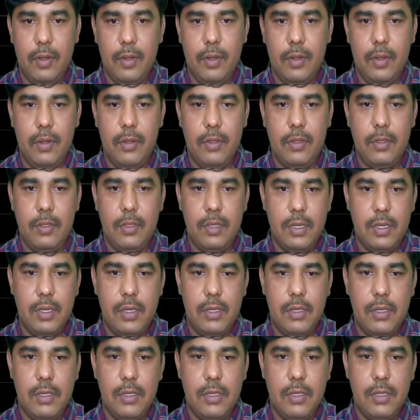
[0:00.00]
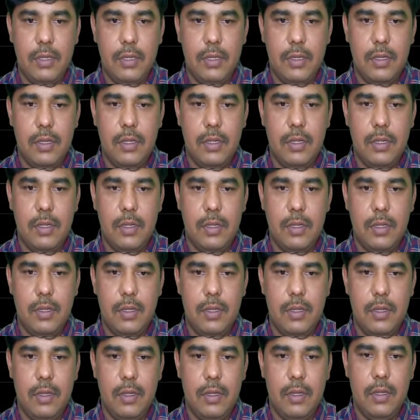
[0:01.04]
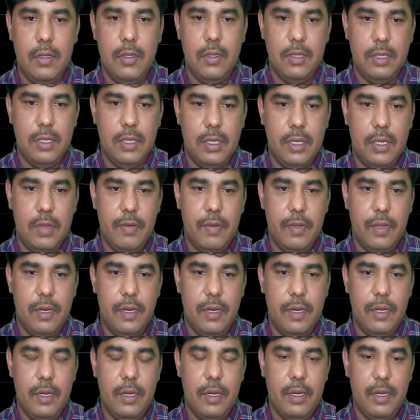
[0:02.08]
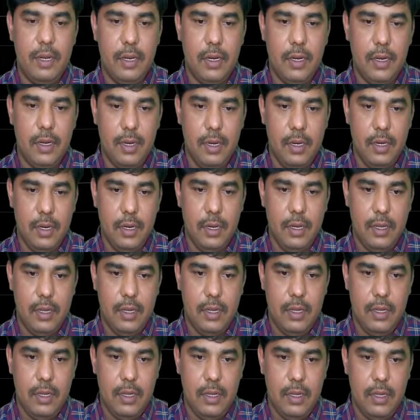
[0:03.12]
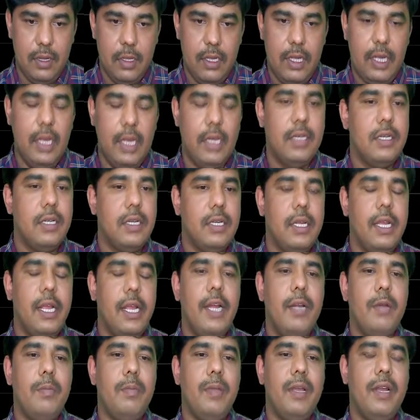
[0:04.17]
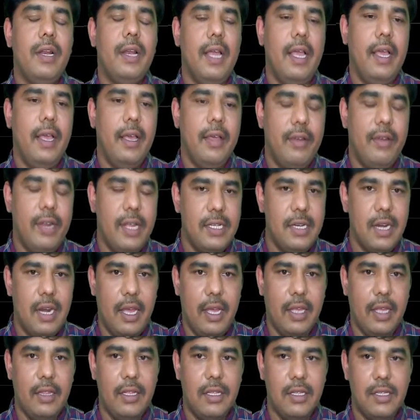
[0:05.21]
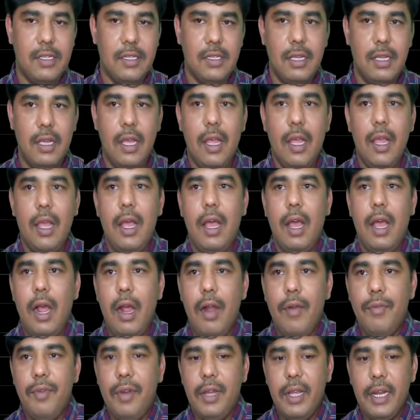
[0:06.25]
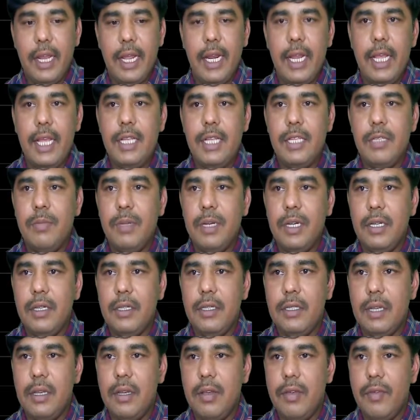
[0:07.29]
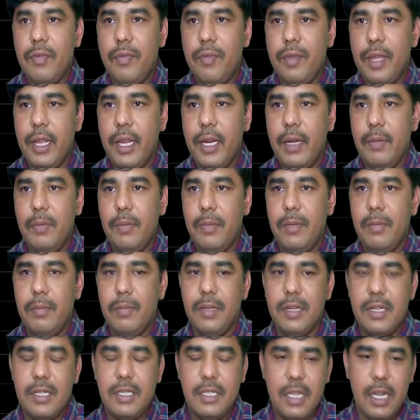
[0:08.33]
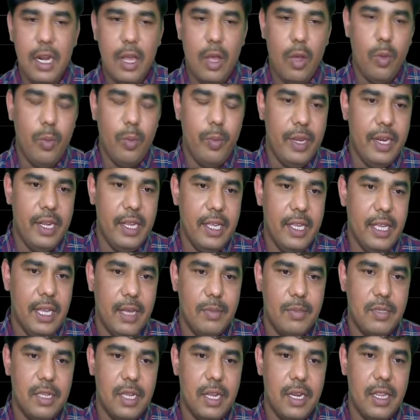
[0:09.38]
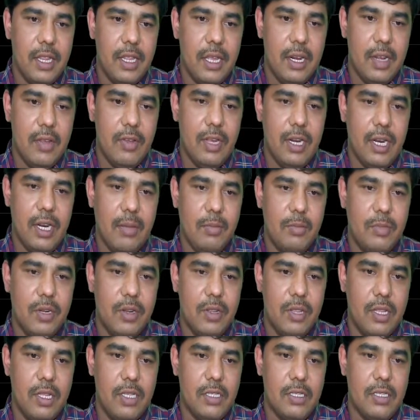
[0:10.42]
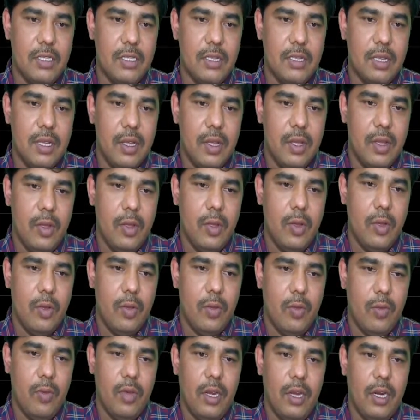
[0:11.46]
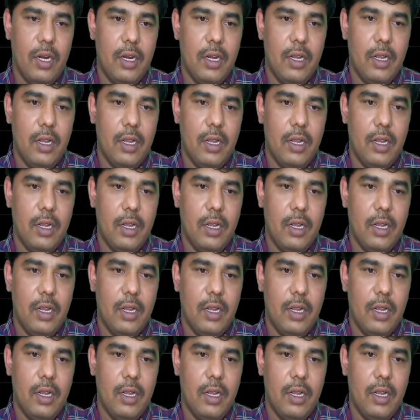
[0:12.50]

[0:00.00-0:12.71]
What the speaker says: 6, 7, 8. 8 men I arrange like this. After arrangement of 8 members, then how many gaps are there? You can observe this. 1,